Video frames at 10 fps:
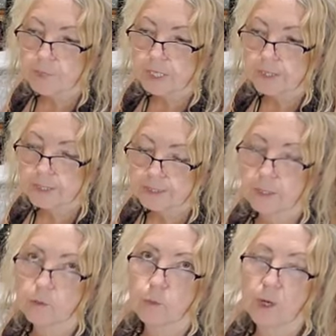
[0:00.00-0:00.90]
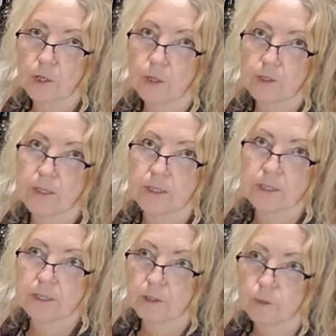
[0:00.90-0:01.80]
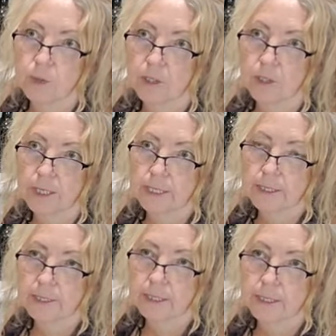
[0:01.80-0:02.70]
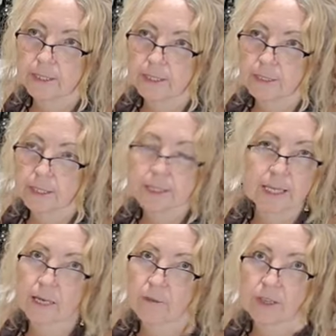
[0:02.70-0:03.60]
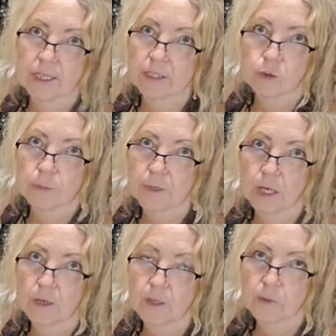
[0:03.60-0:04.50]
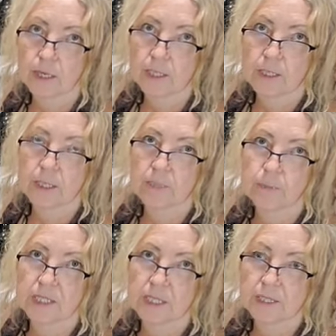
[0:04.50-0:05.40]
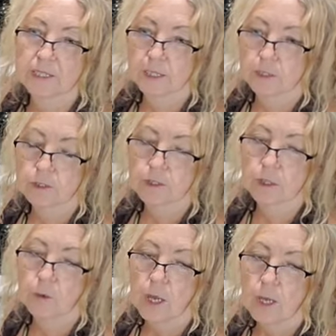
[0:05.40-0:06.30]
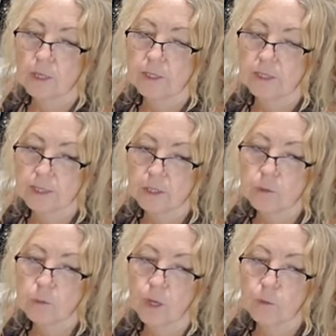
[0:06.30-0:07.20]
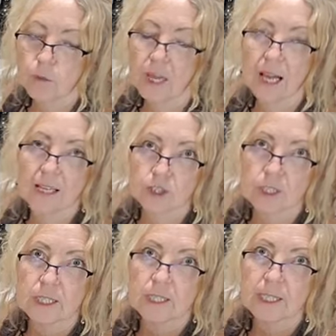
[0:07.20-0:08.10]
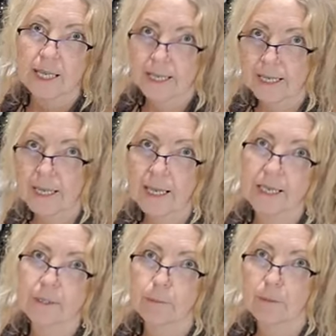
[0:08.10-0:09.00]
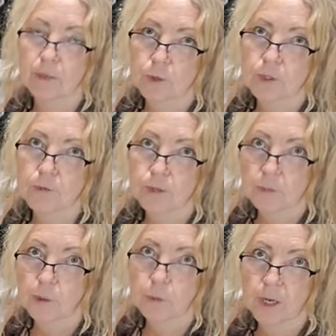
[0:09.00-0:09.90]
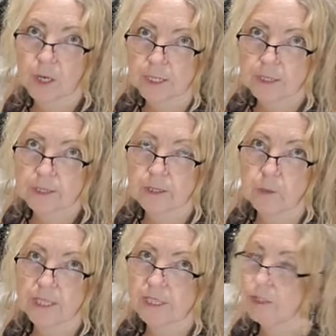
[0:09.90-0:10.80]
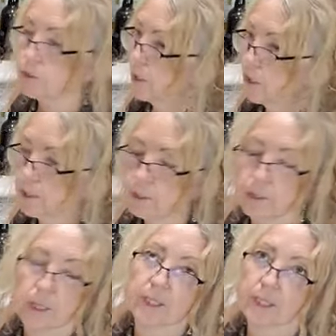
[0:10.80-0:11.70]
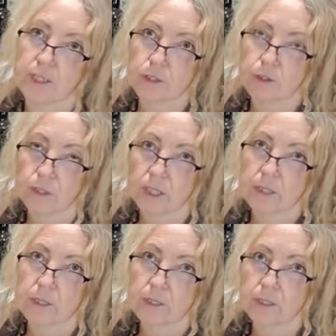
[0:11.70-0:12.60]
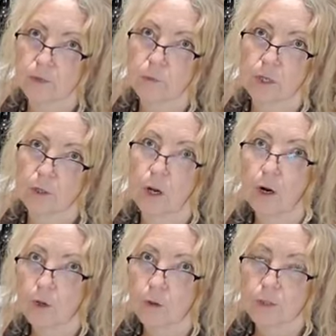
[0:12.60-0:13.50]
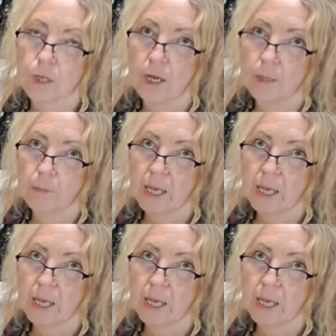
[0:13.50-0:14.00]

distilled water, the distilled water it's had everything stripped out of it, right? It's been distilled. So distilled water will actually chelate minerals from your body. So it's not a good idea to drink distilled water all the time.